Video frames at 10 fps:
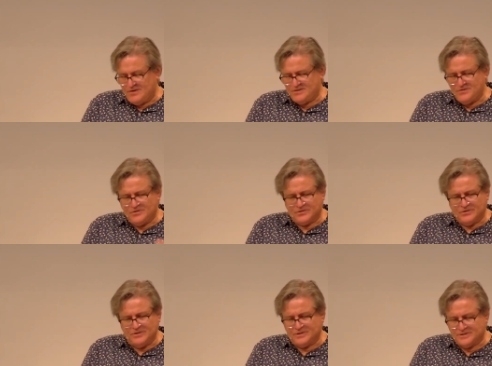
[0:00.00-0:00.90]
and also your
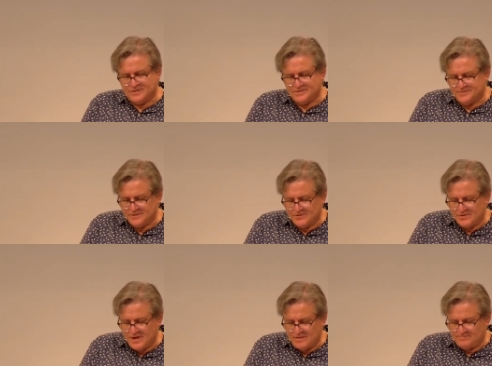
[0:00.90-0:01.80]
goodness to
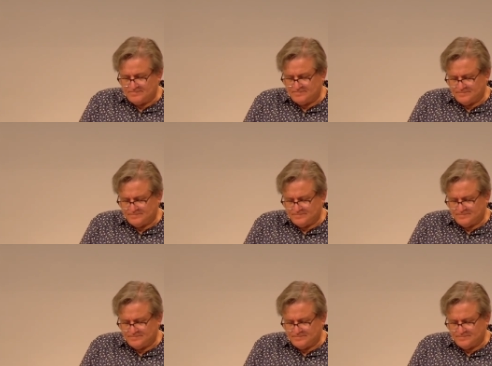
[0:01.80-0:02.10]
create.